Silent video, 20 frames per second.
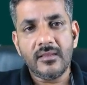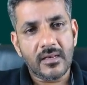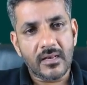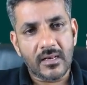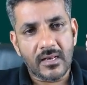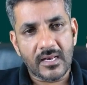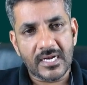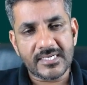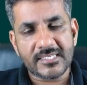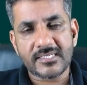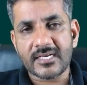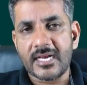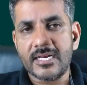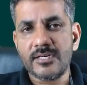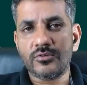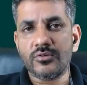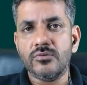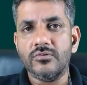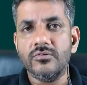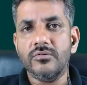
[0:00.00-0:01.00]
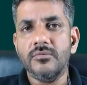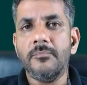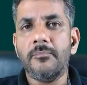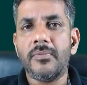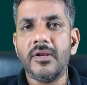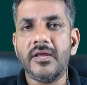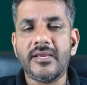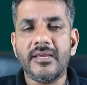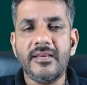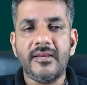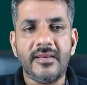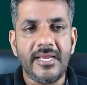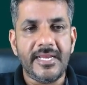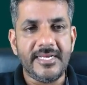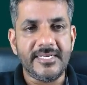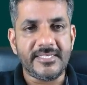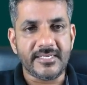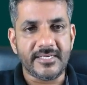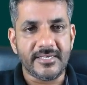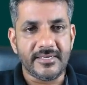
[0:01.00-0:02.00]
Let's try to plug in
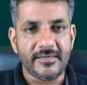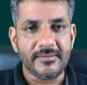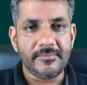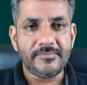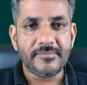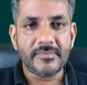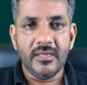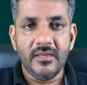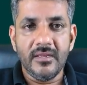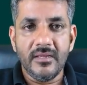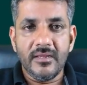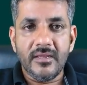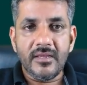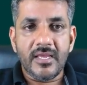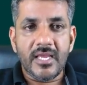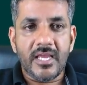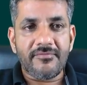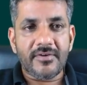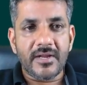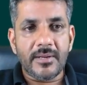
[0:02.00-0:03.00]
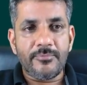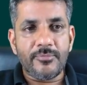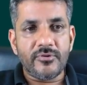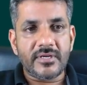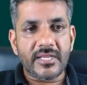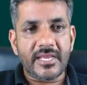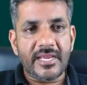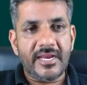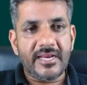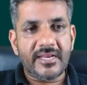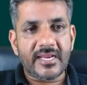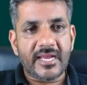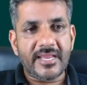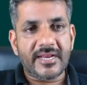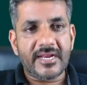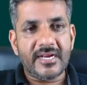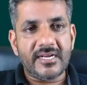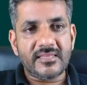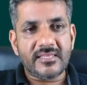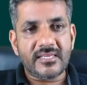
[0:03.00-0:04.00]
8 here. If I put 8, I
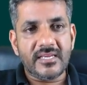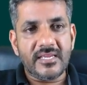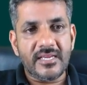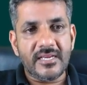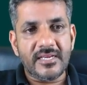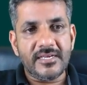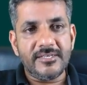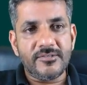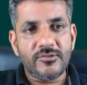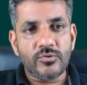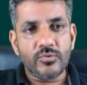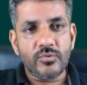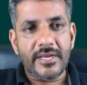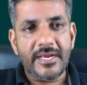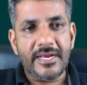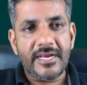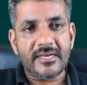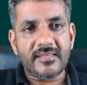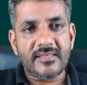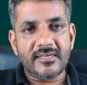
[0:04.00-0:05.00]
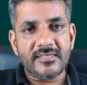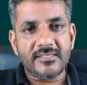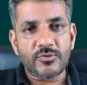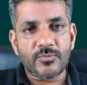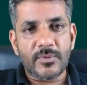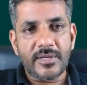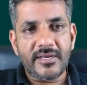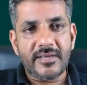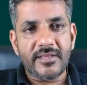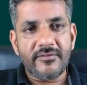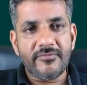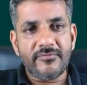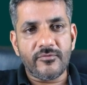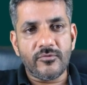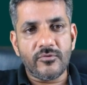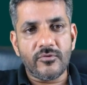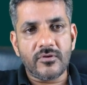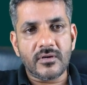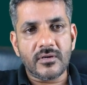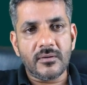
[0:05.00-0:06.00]
get 3 into 8, that is
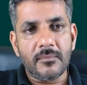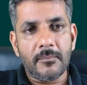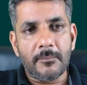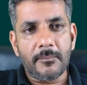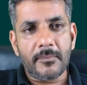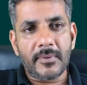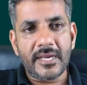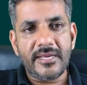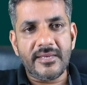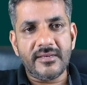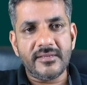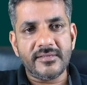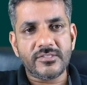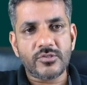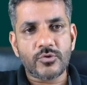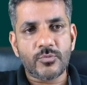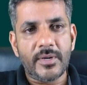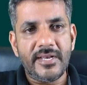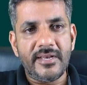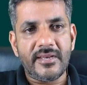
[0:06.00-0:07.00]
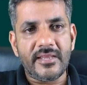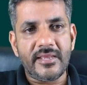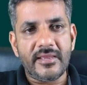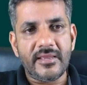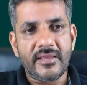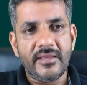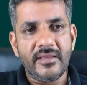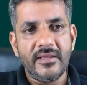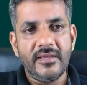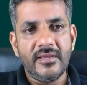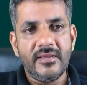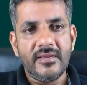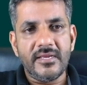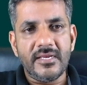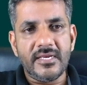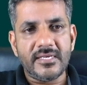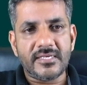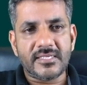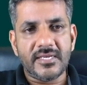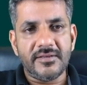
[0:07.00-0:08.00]
24 minus 20,
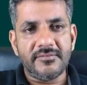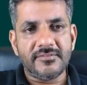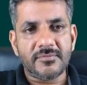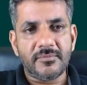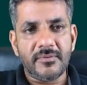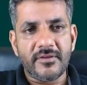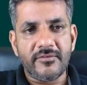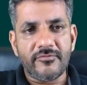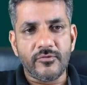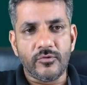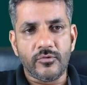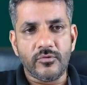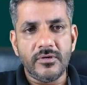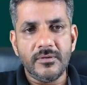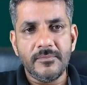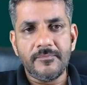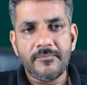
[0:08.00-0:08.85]
it gives me 4.